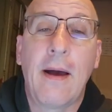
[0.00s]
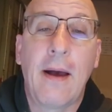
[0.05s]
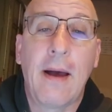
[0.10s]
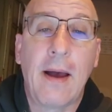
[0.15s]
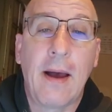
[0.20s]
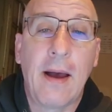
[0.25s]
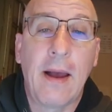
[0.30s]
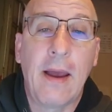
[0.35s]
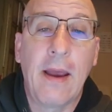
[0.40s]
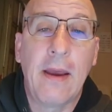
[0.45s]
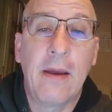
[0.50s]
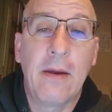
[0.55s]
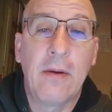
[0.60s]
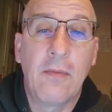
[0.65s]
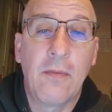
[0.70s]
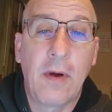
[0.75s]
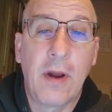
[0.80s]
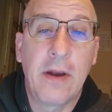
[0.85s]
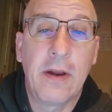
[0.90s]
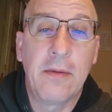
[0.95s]
I
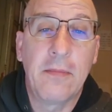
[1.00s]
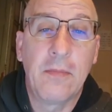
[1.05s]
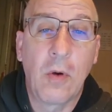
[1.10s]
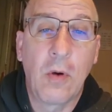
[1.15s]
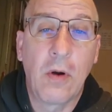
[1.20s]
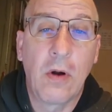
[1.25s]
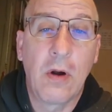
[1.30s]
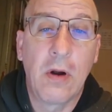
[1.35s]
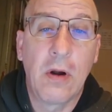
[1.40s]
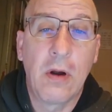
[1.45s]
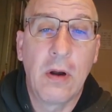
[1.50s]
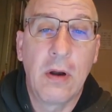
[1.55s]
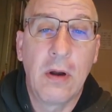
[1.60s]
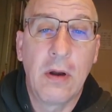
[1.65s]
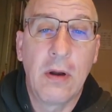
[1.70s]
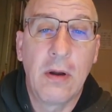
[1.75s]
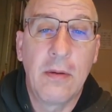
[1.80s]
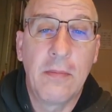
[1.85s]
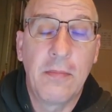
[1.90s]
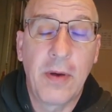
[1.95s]
wanted more
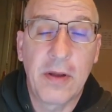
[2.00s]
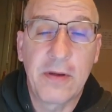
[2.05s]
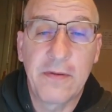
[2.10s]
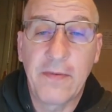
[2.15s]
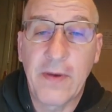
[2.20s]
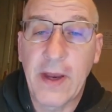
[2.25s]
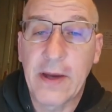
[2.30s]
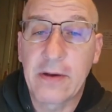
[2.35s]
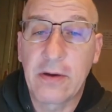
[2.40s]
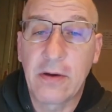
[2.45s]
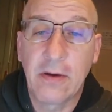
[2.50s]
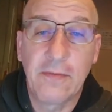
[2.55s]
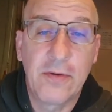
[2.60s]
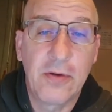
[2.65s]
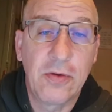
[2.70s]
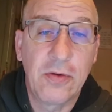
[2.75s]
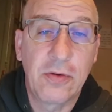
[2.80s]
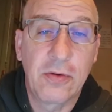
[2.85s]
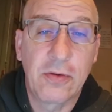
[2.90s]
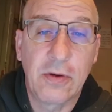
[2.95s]
bus factor of
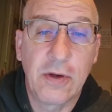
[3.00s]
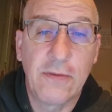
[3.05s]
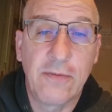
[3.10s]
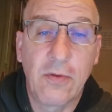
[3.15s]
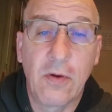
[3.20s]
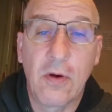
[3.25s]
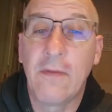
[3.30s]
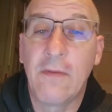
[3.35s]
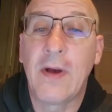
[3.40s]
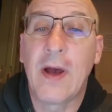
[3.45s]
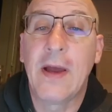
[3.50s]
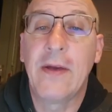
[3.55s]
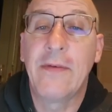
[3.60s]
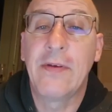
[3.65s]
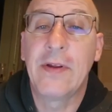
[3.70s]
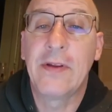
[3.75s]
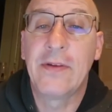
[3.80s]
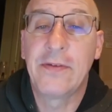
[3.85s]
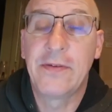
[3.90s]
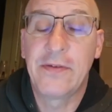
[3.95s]
2, 3, 4, 5,
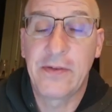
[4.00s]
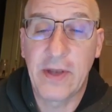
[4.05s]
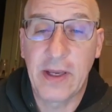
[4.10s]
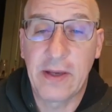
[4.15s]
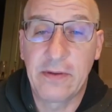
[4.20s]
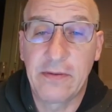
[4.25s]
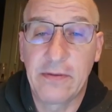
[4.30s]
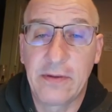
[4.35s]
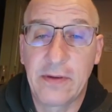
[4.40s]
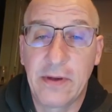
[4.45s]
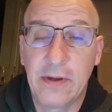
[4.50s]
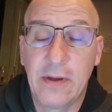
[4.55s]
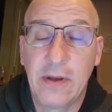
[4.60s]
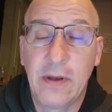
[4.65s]
and 6.